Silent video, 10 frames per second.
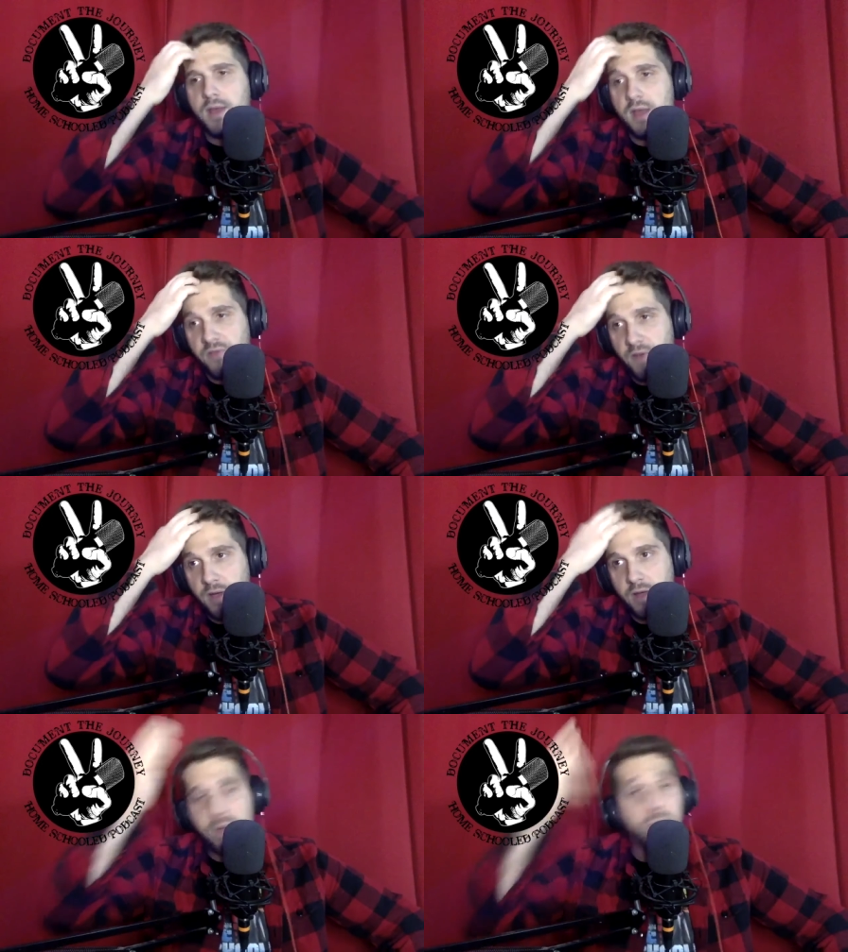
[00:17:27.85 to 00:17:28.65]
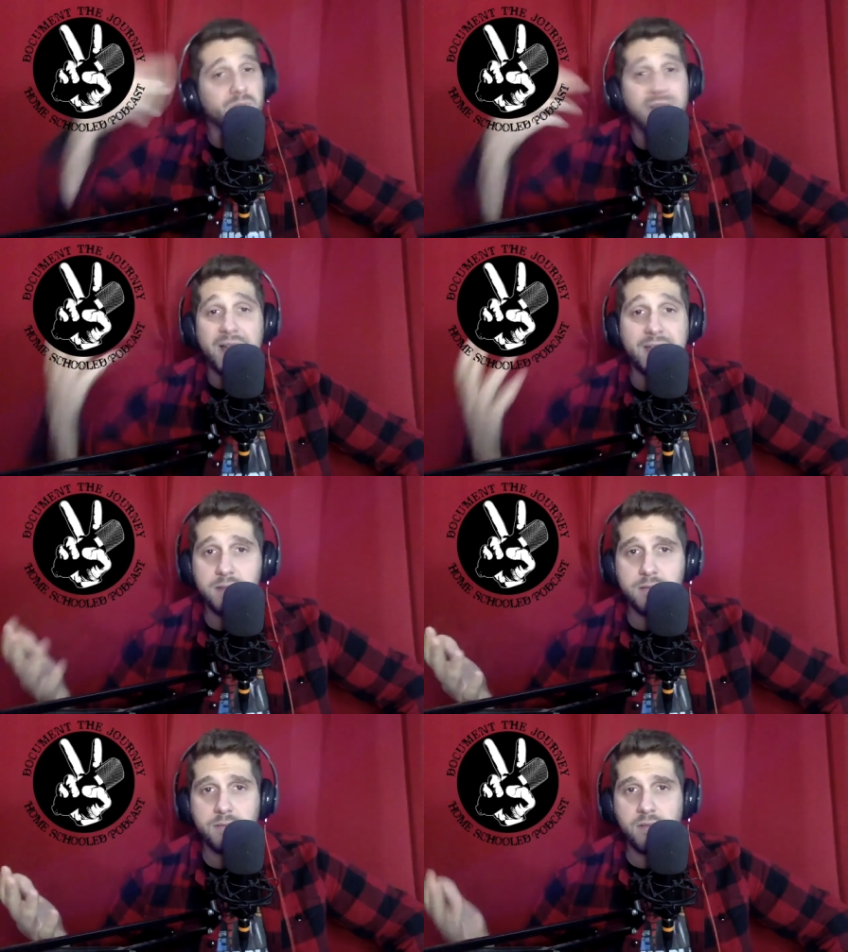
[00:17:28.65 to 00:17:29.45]
if people like
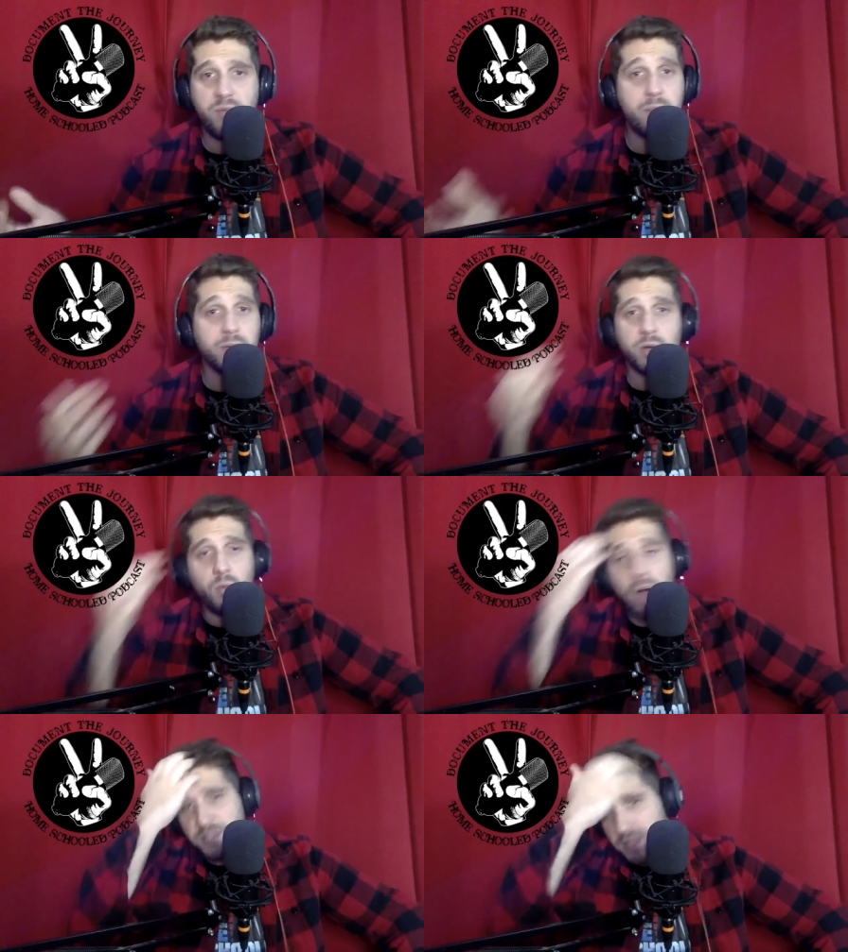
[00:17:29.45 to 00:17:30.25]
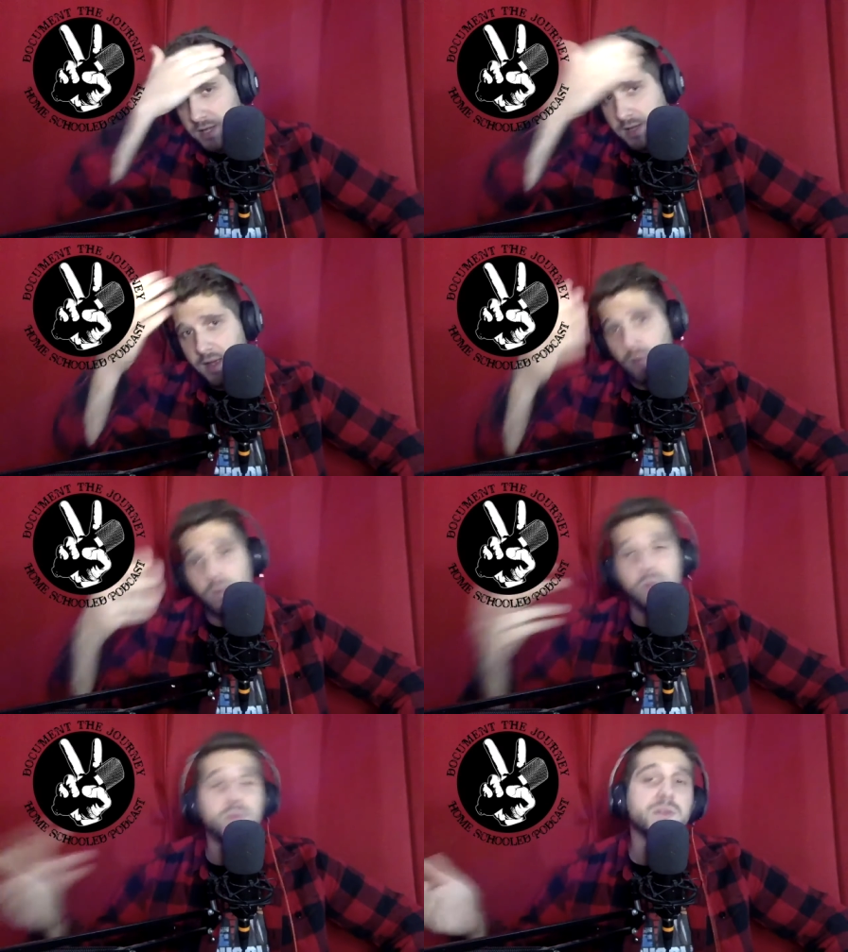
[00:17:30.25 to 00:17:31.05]
it, if people are watching it, and
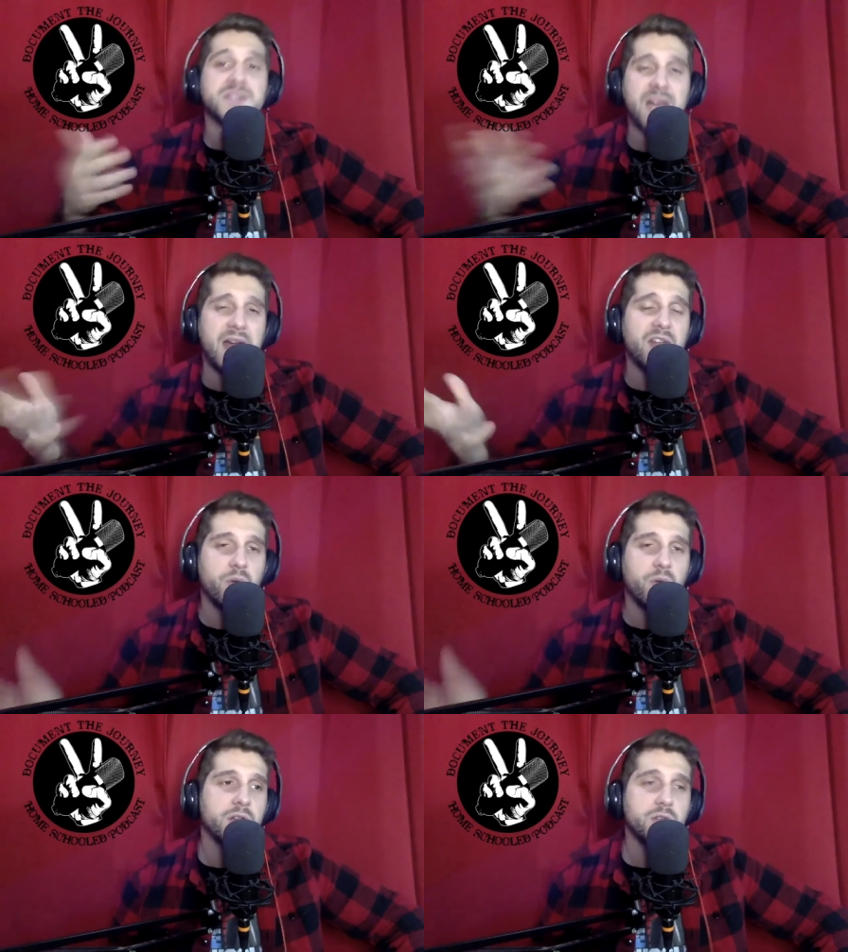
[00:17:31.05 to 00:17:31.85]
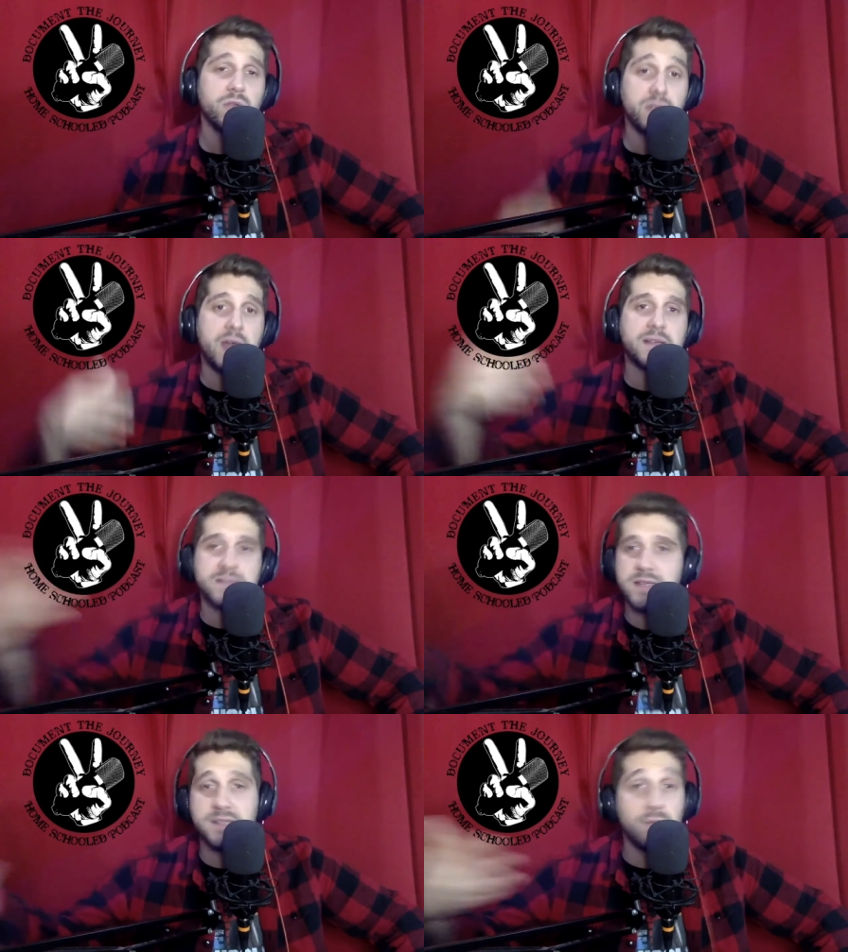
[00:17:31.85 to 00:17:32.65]
we will decide if we're going to do the
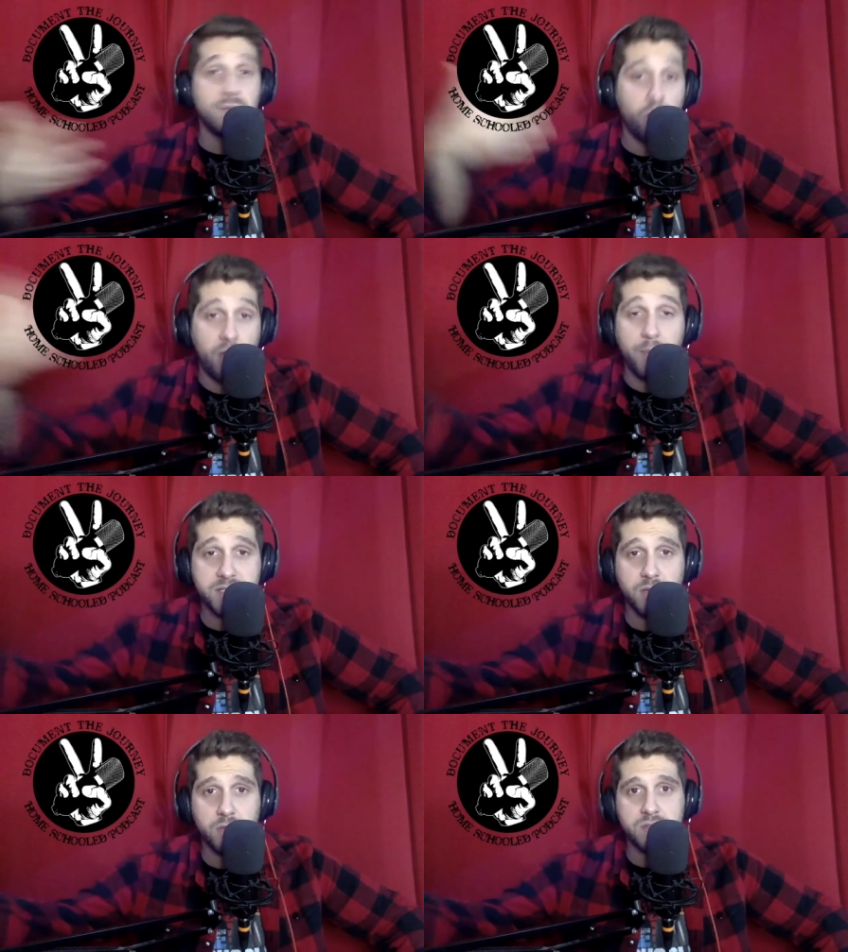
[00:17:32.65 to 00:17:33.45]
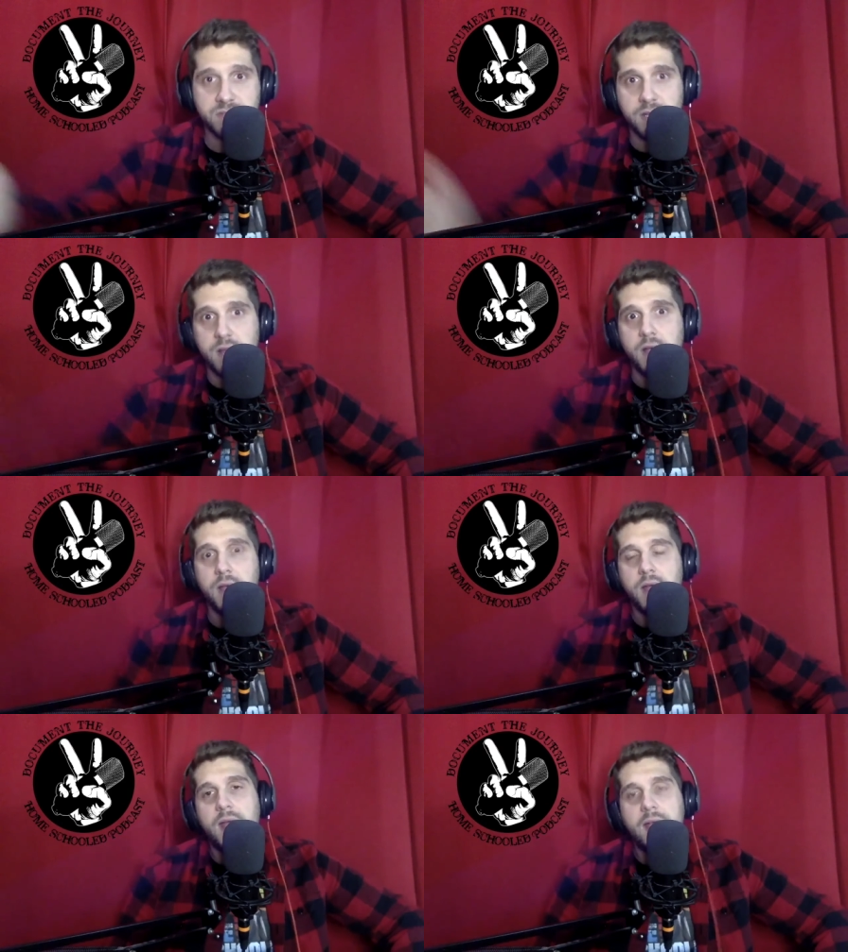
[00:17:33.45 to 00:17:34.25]
next season, more episodes.
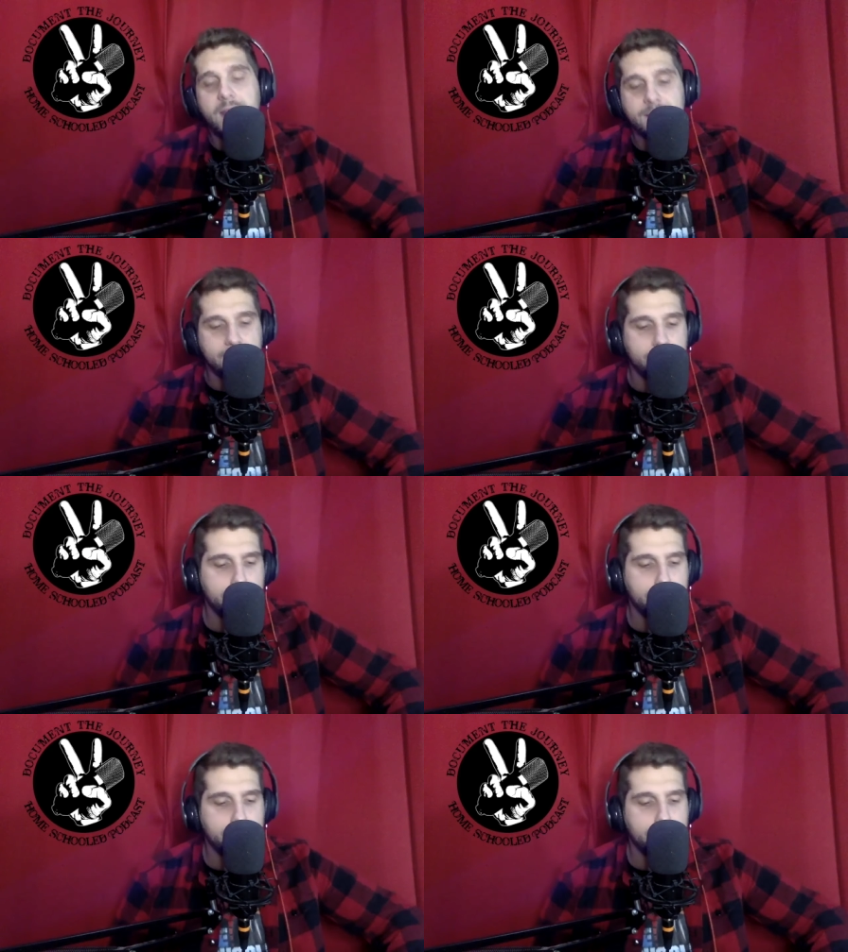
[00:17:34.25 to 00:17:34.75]
And